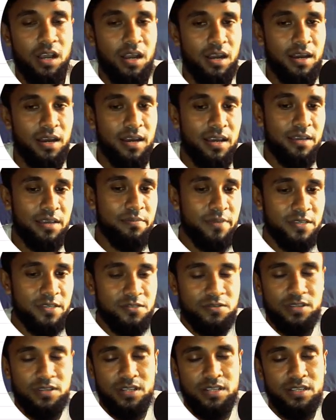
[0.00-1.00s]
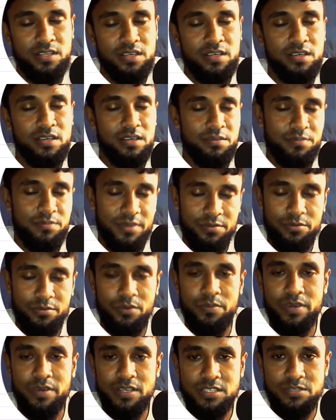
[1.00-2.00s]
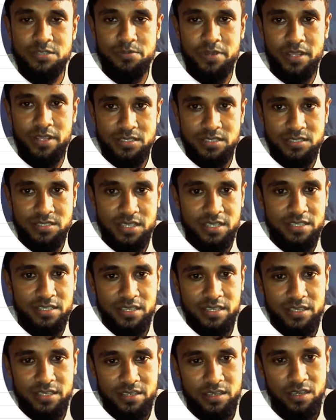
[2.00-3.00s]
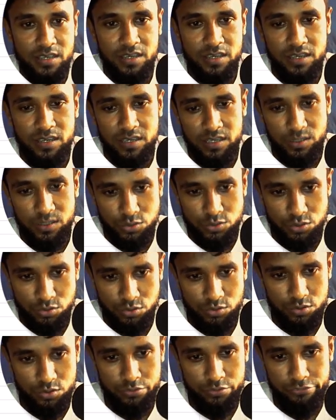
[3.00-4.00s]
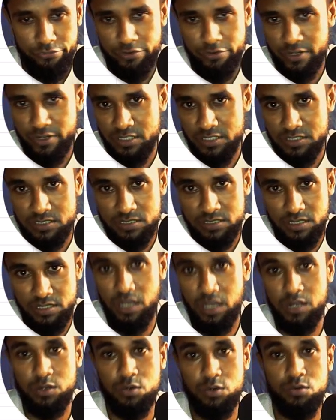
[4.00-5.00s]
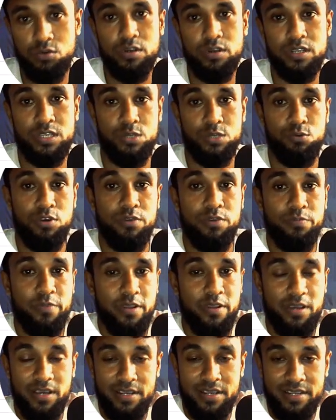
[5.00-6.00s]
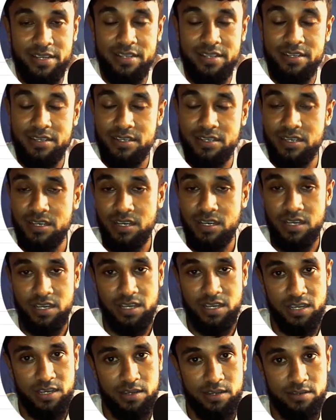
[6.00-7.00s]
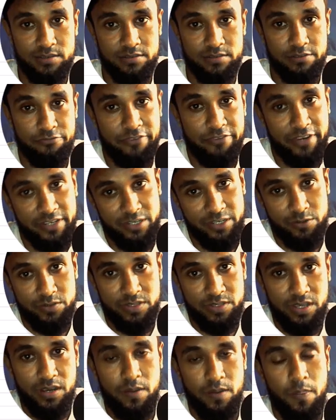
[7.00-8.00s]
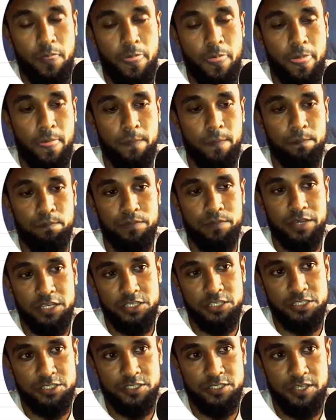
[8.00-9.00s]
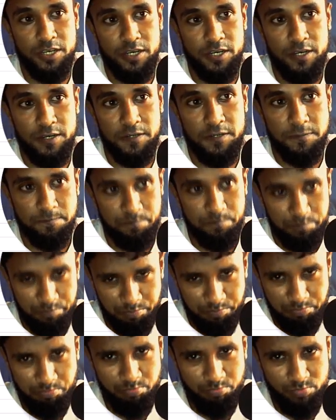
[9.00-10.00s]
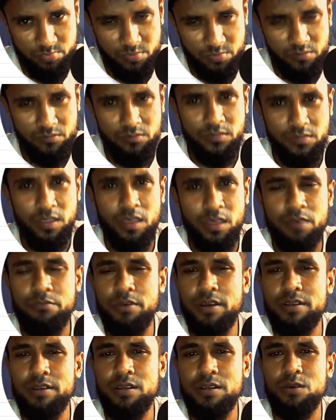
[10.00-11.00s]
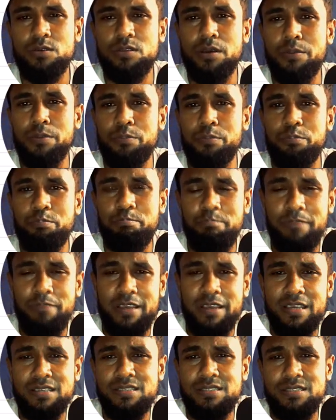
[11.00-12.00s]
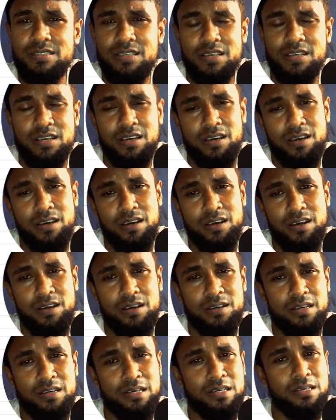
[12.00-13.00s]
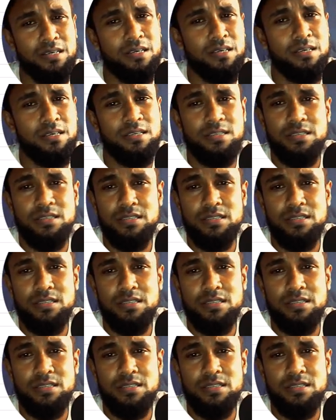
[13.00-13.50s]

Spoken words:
I personally, from my experience, I think you should focus Google Keyword Planner and best find out the best uh,